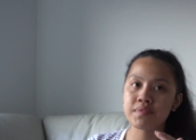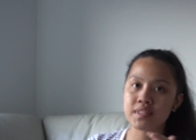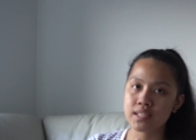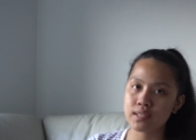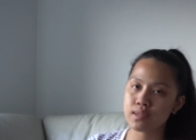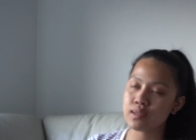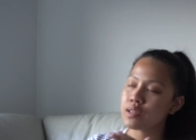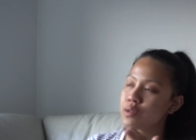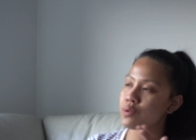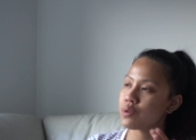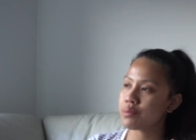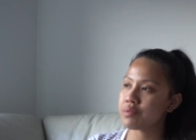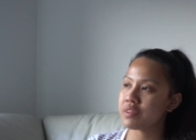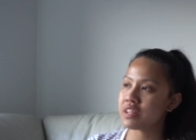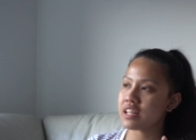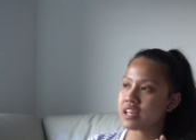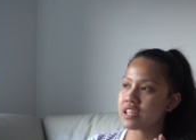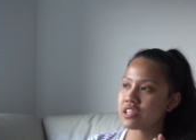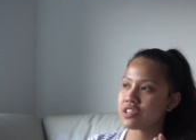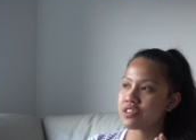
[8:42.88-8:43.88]
to equip the
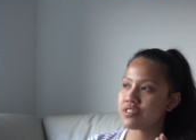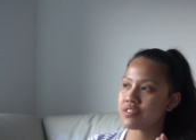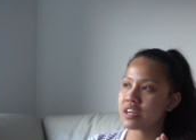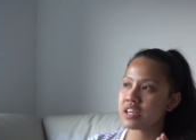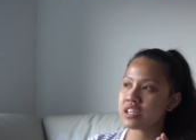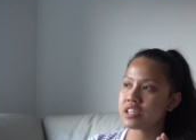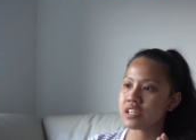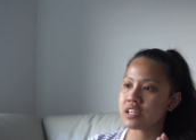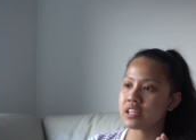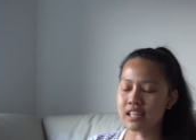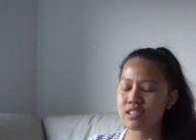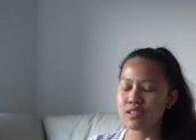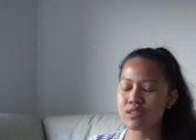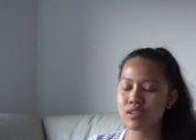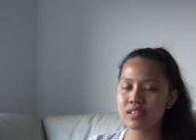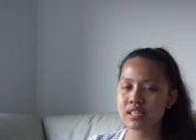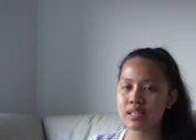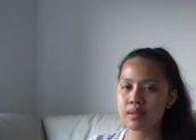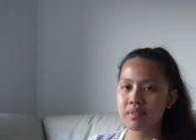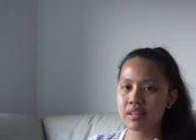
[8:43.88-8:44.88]
next generation. It's
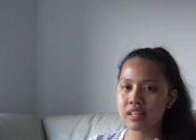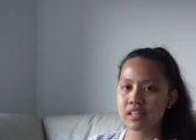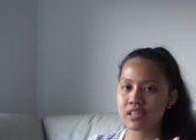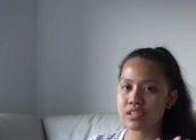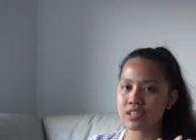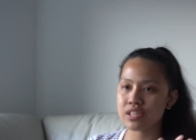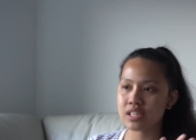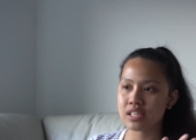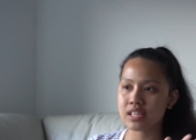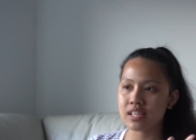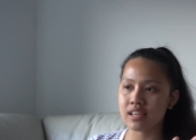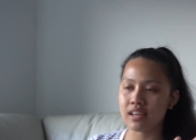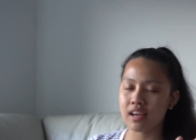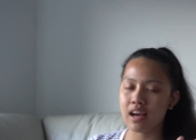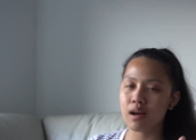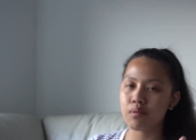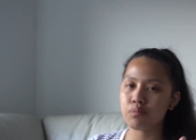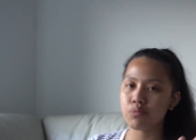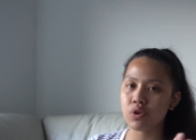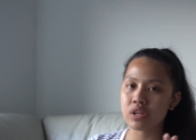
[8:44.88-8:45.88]
not something that's just gonna
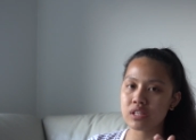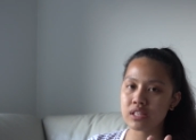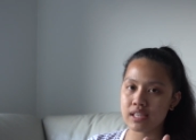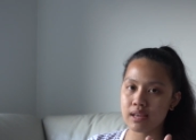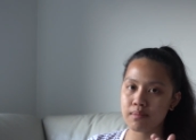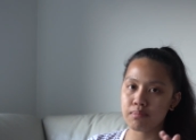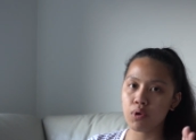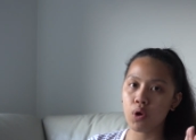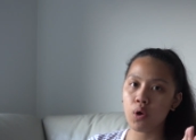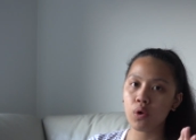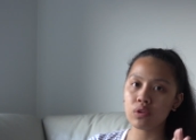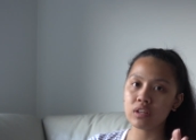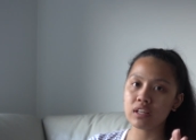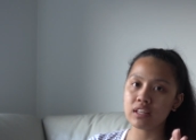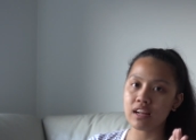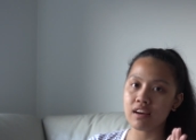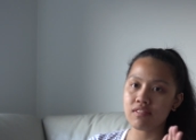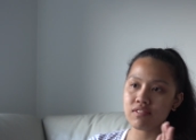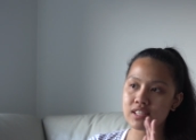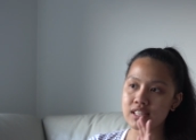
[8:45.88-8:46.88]
come once I'm old
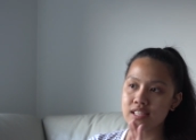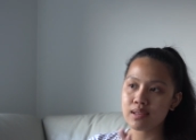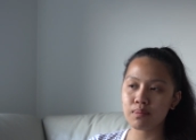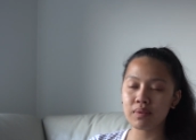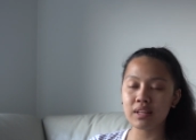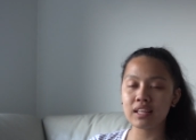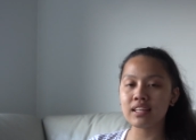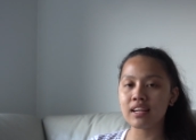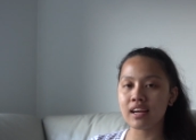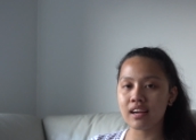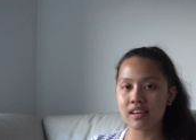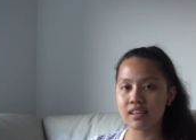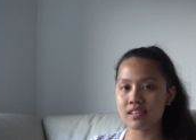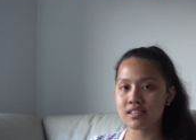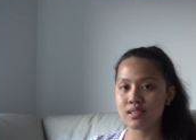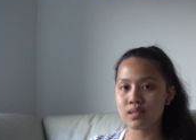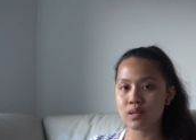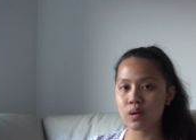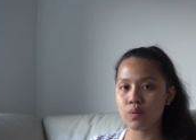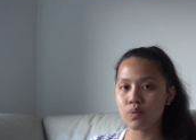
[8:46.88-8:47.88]
enough. It's something that I can
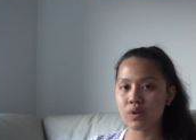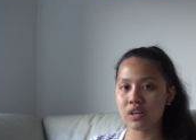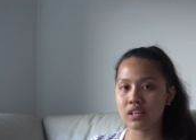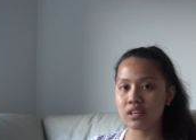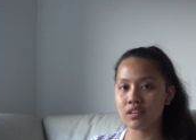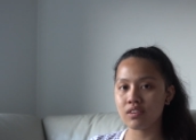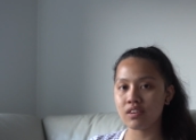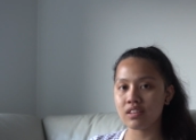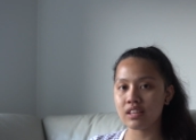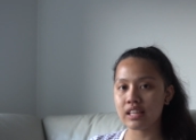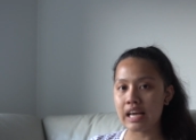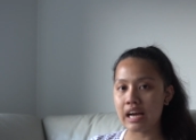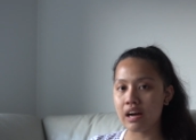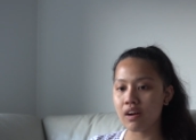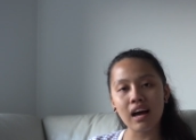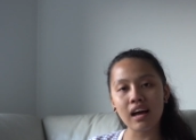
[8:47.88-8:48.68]
start working on now.